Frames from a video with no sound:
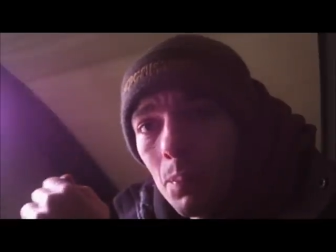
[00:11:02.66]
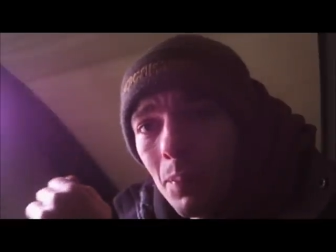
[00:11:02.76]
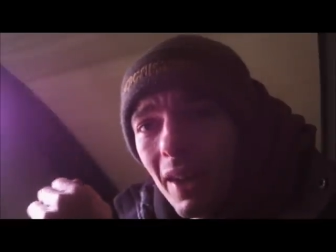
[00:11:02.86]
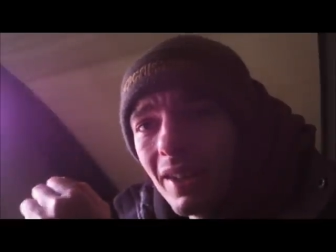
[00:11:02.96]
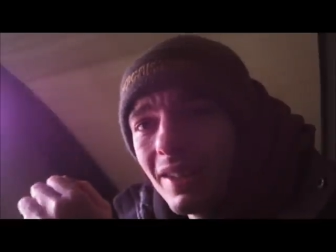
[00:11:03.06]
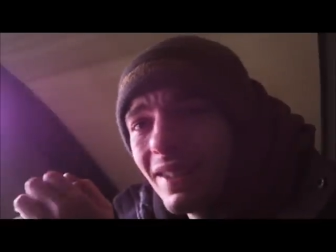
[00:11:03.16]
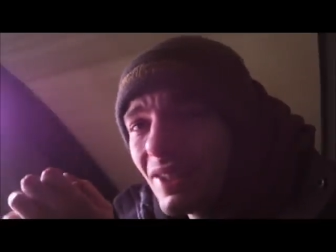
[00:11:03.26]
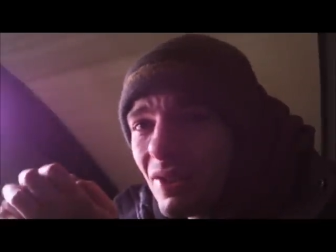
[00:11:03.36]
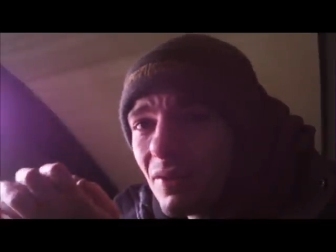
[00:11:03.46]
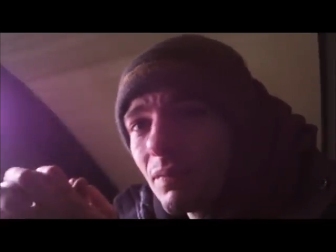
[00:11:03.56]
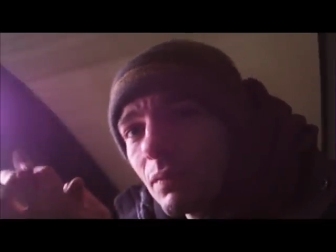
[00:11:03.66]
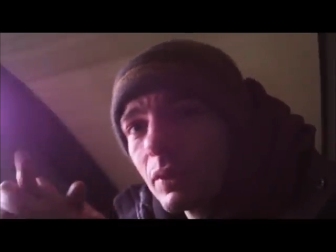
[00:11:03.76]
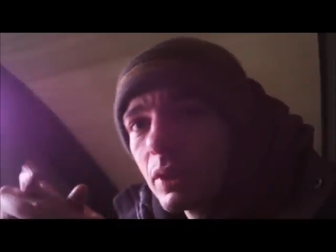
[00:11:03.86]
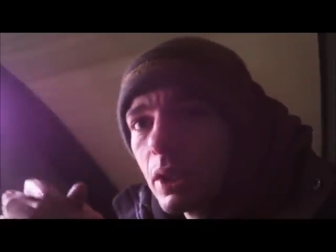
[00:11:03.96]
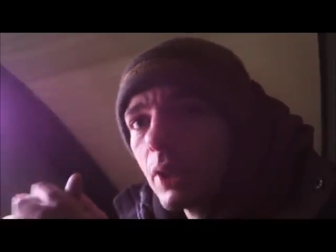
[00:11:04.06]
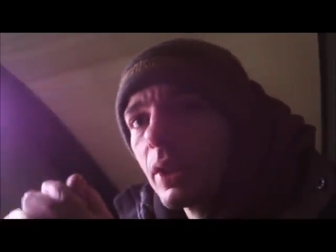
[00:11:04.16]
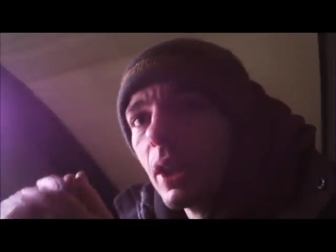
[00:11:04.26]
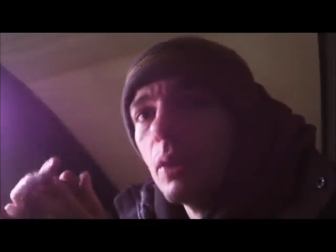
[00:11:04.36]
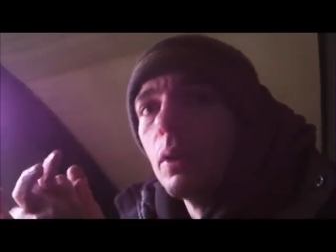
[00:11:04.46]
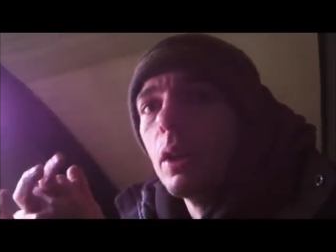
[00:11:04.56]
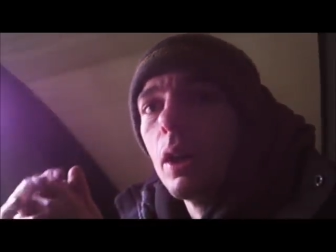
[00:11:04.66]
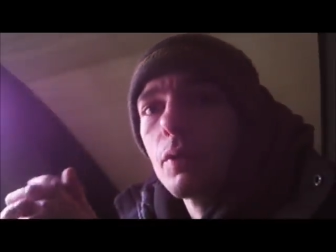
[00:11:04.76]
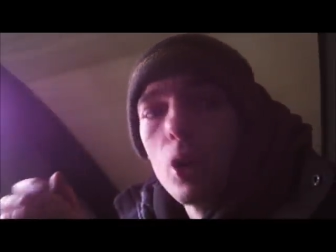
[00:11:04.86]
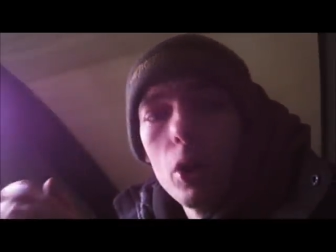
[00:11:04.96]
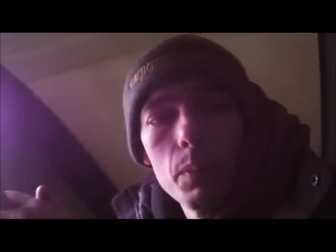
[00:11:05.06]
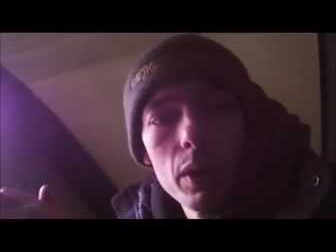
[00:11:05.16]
but it's, you know, I don't know, I've got them